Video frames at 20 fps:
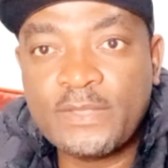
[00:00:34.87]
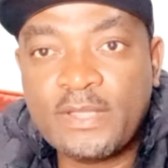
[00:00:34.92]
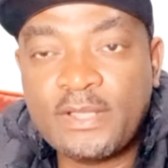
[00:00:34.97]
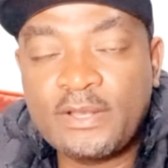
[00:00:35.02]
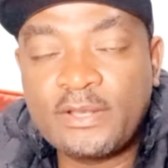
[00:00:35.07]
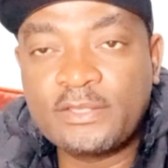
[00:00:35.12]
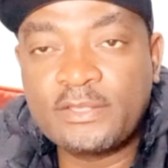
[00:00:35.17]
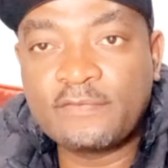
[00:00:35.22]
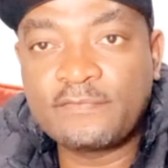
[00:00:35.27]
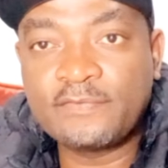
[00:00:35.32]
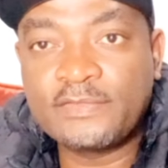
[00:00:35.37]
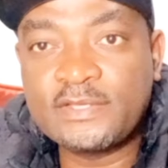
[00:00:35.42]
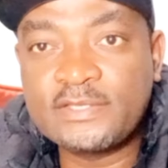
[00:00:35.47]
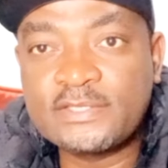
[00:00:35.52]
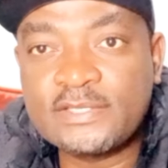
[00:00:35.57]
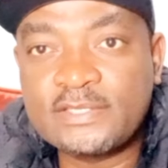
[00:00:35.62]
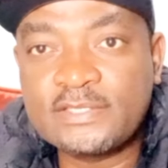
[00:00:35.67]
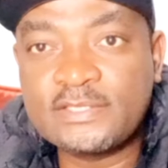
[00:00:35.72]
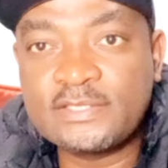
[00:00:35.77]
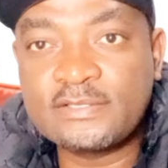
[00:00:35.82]
A lot of things
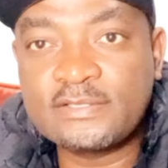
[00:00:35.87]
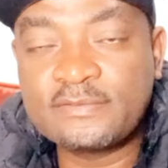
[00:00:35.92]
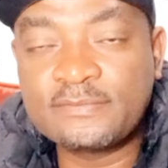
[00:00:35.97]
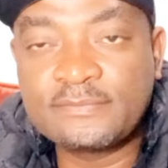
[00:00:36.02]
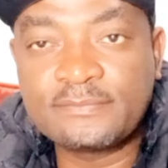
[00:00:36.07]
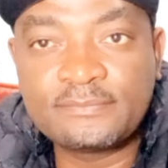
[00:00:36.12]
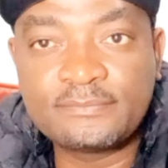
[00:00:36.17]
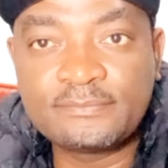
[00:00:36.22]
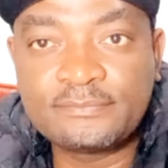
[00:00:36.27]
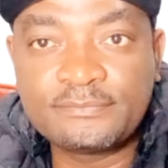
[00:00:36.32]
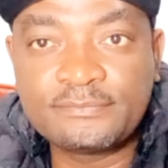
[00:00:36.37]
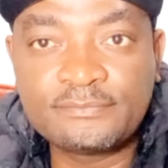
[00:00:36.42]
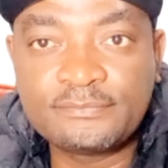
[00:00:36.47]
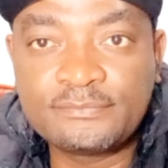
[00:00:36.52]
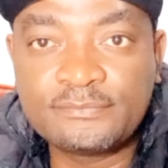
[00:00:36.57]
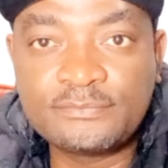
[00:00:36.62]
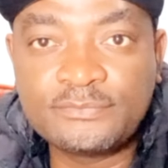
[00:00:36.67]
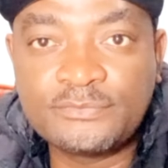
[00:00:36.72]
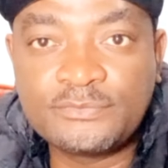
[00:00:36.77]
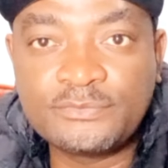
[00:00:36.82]
that
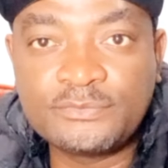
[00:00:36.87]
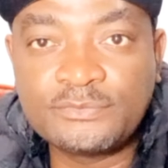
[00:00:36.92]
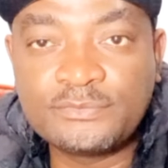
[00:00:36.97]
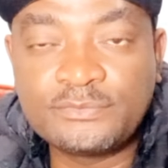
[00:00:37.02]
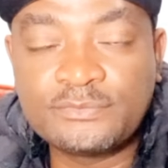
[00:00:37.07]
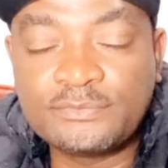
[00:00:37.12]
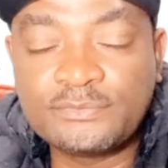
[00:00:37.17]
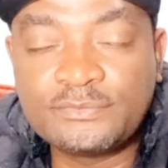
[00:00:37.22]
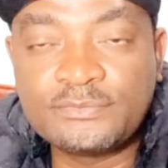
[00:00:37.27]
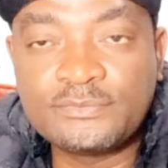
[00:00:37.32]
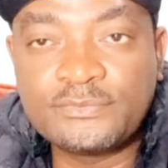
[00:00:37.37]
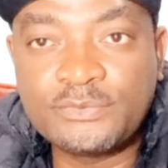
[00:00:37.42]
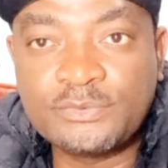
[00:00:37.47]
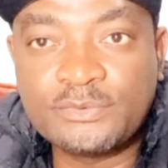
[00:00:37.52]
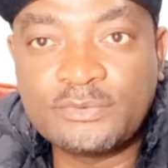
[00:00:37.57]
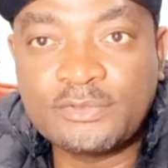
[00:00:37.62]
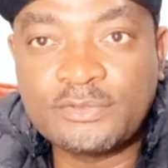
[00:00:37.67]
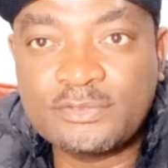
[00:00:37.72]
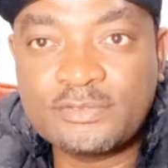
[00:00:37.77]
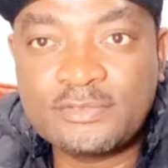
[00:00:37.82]

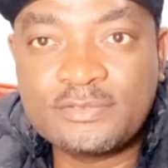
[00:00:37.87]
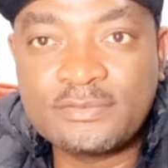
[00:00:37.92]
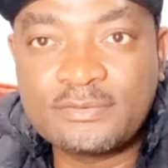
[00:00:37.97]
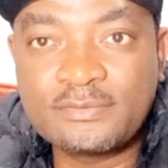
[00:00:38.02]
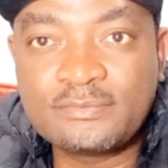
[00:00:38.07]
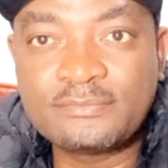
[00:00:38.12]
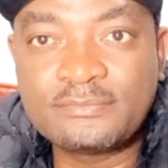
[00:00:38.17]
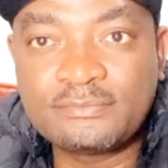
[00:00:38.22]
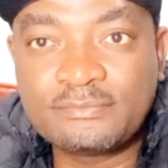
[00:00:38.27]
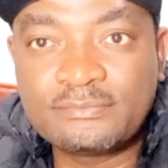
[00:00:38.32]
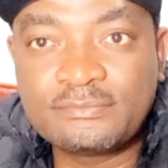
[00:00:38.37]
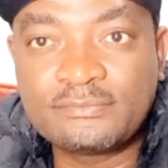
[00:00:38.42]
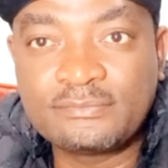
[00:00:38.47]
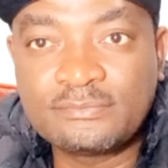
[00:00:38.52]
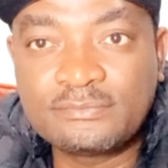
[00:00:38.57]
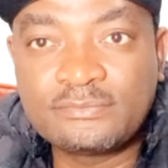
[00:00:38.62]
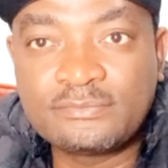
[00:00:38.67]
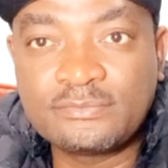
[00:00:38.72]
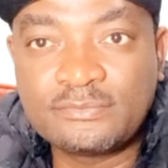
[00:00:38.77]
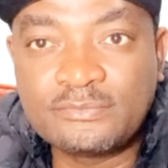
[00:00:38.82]
will
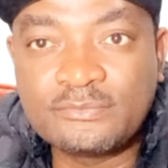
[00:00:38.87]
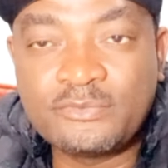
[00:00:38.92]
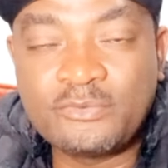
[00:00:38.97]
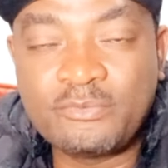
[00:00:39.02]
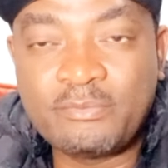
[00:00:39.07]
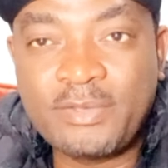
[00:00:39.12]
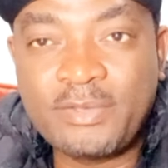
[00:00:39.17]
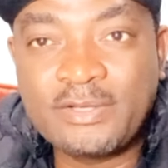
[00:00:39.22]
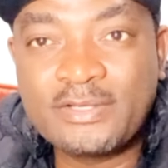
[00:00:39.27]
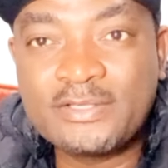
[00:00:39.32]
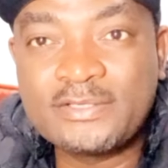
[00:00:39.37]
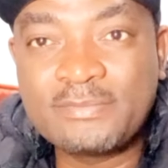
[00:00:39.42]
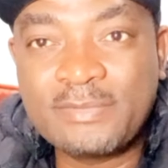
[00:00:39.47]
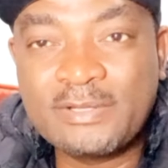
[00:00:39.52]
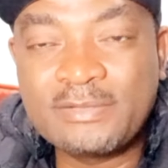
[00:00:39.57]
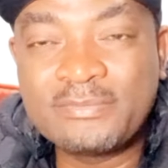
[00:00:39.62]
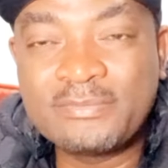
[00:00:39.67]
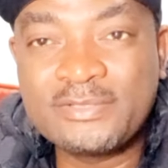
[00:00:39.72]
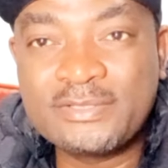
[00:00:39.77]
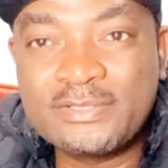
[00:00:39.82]
make this
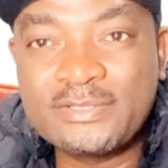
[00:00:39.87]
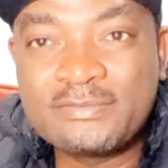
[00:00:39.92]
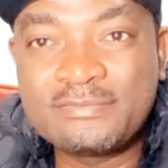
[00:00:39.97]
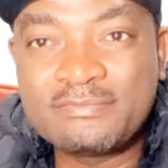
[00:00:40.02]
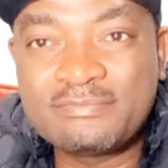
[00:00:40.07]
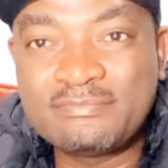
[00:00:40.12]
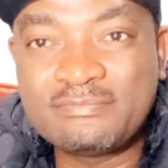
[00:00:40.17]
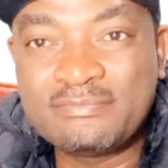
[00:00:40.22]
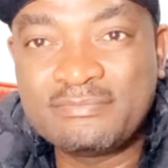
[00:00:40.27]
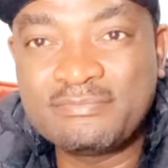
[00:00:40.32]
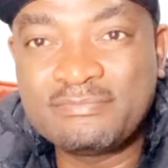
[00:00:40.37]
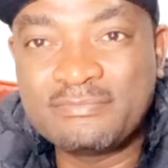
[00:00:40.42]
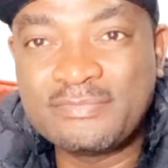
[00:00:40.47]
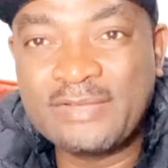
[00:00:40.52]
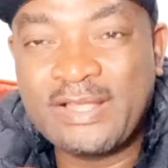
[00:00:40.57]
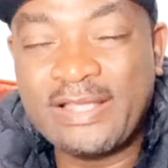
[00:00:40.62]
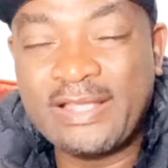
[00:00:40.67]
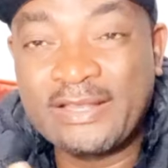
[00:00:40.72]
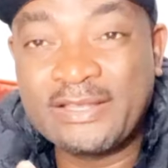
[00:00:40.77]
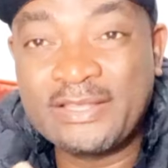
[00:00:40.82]
man be
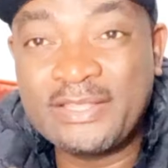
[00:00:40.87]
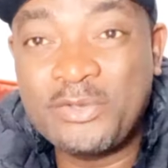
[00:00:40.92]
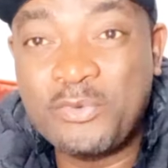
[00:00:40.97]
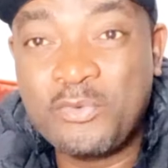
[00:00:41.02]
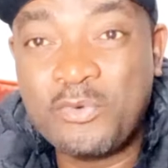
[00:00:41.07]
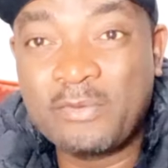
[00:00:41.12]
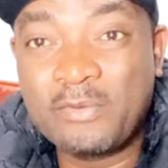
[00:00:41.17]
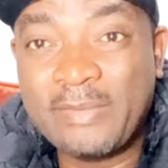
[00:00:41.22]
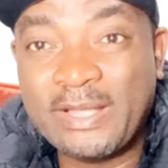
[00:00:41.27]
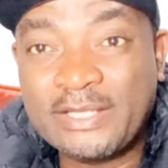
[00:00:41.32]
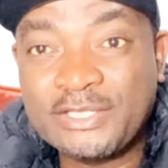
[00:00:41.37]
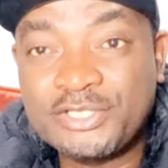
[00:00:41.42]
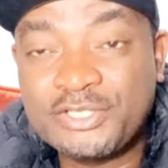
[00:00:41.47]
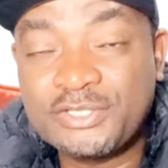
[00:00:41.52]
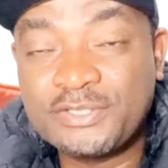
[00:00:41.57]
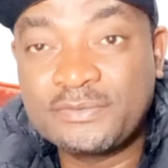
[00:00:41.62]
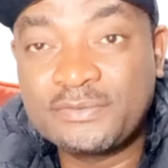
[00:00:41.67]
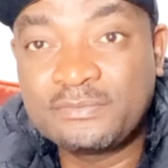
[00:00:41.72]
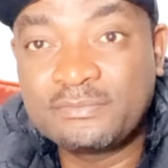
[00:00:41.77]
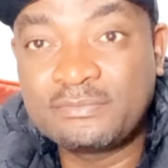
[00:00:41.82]
like an equal
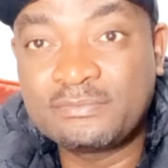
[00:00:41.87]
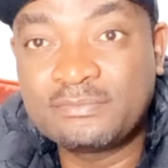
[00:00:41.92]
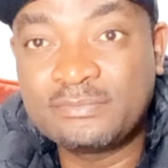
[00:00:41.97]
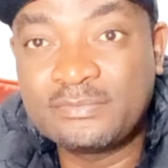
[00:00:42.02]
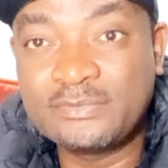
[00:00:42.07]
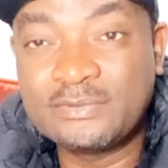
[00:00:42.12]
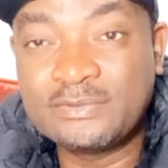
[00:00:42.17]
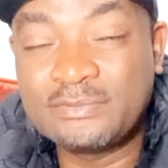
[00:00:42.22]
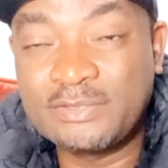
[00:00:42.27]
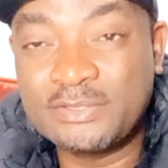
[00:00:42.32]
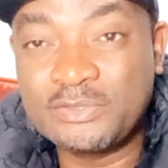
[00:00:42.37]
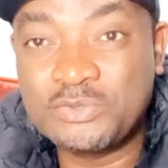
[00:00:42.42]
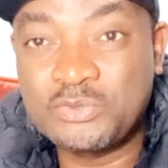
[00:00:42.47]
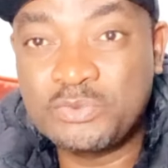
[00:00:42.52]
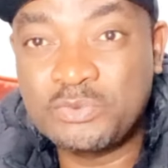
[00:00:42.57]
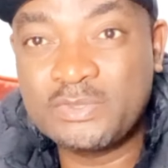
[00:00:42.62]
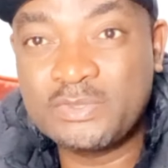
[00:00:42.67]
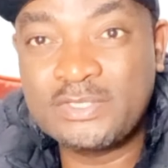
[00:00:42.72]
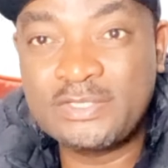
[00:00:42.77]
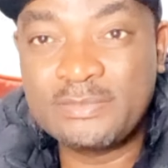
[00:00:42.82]
match. The
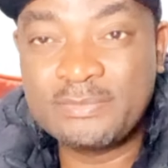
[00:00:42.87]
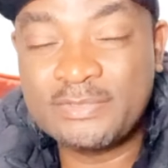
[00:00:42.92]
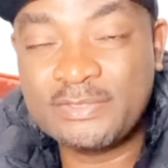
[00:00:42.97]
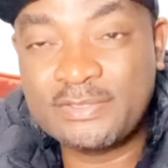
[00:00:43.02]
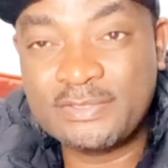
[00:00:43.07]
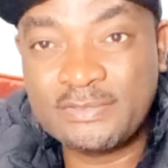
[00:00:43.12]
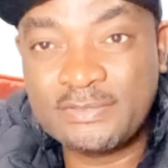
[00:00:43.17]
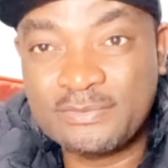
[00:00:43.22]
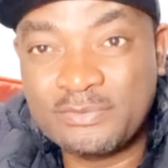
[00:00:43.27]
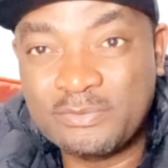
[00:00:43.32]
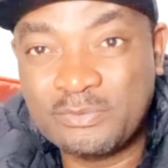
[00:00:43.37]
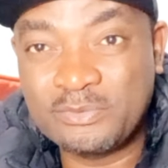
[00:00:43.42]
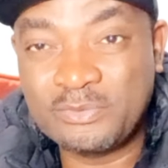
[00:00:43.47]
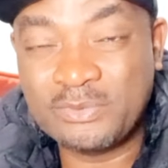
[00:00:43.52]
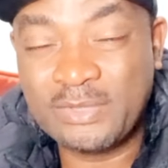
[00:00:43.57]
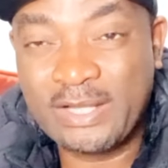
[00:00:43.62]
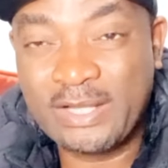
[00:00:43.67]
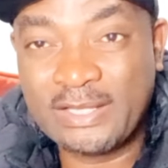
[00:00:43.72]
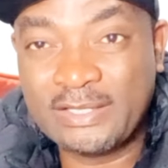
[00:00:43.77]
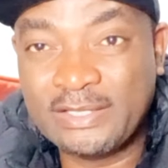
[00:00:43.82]
two teams will
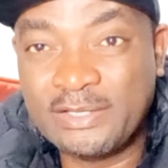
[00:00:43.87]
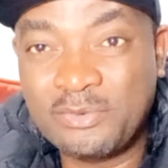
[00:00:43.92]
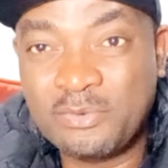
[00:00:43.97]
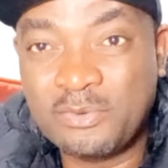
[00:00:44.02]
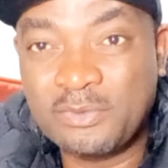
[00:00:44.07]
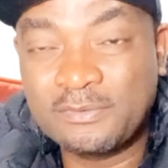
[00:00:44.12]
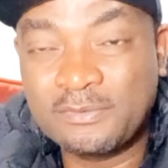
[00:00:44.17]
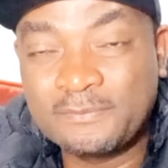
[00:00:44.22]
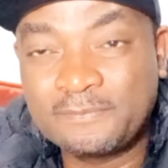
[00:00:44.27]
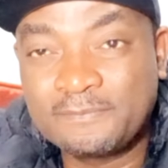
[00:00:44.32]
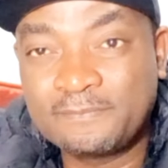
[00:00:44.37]
look like an equal.